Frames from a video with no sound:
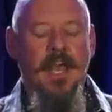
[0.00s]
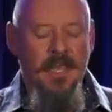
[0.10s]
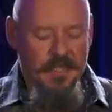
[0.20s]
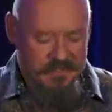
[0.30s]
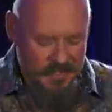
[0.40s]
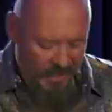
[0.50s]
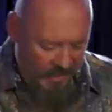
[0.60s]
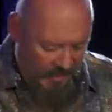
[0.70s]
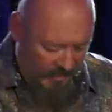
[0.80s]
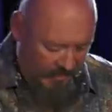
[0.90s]
It,
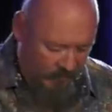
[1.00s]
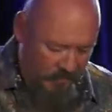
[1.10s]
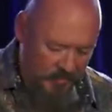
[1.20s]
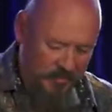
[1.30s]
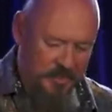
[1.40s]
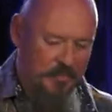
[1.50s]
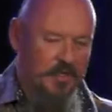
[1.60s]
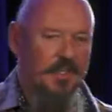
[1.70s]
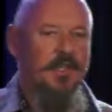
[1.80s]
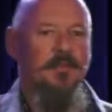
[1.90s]
uh, we, we spoke
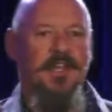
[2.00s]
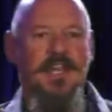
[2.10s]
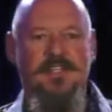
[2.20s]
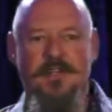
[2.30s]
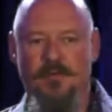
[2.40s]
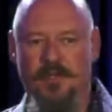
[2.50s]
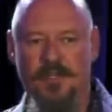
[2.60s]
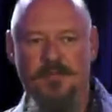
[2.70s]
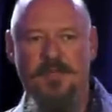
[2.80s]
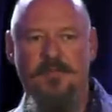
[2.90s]
a little bit last night. We're going
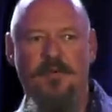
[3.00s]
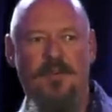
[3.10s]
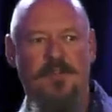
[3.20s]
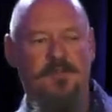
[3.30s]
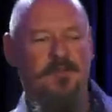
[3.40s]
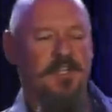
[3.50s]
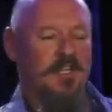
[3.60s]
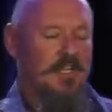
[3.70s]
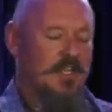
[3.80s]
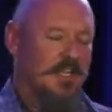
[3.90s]
to speak more this
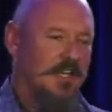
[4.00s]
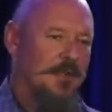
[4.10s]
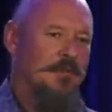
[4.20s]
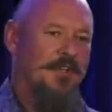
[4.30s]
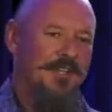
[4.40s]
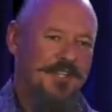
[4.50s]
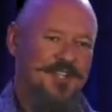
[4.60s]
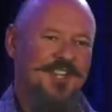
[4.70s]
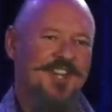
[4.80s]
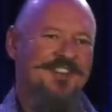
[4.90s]
weekend. Uh, I'm not going to let
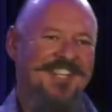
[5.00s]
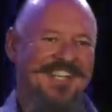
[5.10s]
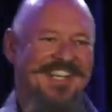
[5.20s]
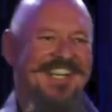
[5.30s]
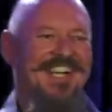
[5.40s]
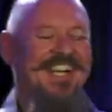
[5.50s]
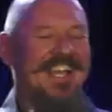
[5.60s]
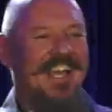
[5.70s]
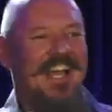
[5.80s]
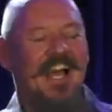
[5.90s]
you go.
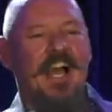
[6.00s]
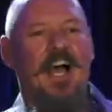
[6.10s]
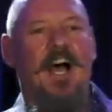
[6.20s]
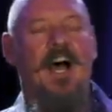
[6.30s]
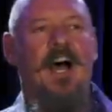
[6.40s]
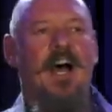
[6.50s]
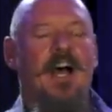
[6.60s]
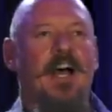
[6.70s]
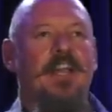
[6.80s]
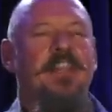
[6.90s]
Uh, uh,
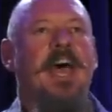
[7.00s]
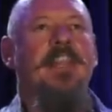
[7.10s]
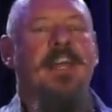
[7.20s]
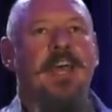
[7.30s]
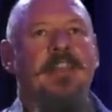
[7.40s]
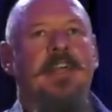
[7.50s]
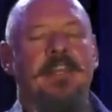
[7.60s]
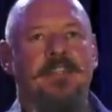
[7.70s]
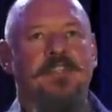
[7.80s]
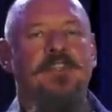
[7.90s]
that, that, that
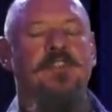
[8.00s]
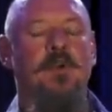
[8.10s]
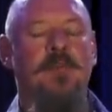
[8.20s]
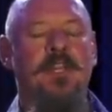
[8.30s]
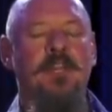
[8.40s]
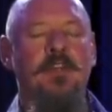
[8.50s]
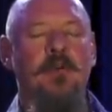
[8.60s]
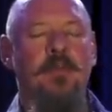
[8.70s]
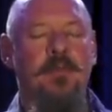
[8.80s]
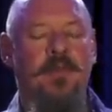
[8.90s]
it's disturbing. You know,
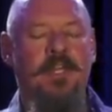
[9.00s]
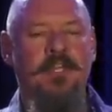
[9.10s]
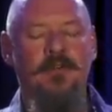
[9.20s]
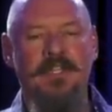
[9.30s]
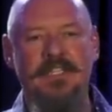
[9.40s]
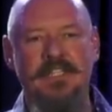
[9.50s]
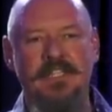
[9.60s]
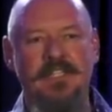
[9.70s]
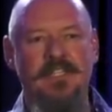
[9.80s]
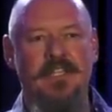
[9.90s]
people like you
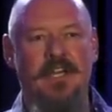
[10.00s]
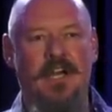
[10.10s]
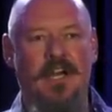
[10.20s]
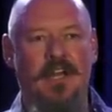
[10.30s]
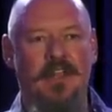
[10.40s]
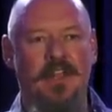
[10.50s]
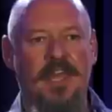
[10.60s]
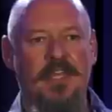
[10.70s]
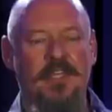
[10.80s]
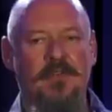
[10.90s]
exist, uh,
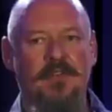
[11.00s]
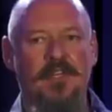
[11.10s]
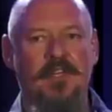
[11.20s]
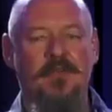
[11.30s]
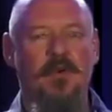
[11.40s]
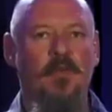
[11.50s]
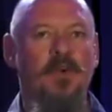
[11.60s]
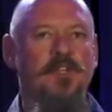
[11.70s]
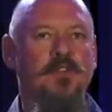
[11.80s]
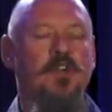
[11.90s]
that you did
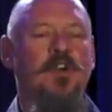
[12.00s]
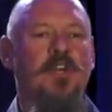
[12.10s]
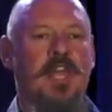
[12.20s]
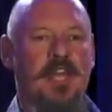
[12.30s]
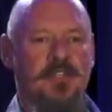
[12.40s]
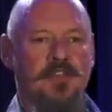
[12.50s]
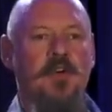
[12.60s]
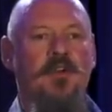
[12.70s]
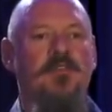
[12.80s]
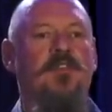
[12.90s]
what you could as a
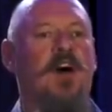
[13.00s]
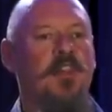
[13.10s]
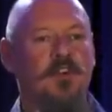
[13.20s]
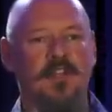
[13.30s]
knowing father.